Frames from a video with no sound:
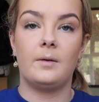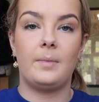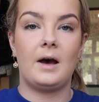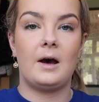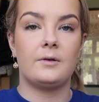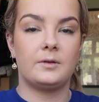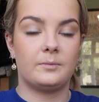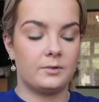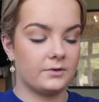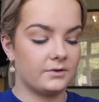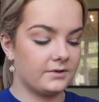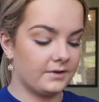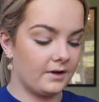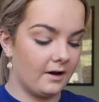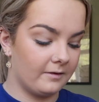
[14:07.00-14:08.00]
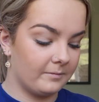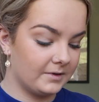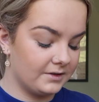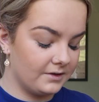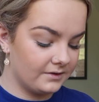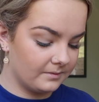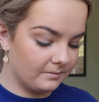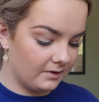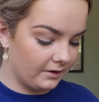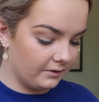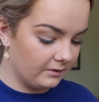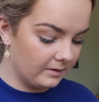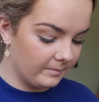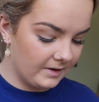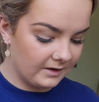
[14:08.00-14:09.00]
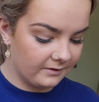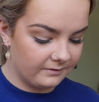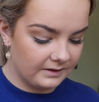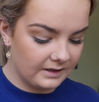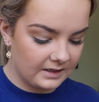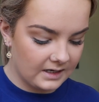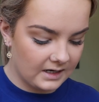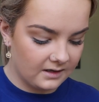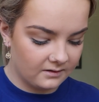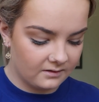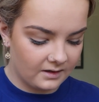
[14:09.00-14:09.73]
powder bronzer, I've been using my Hoola Benefit again.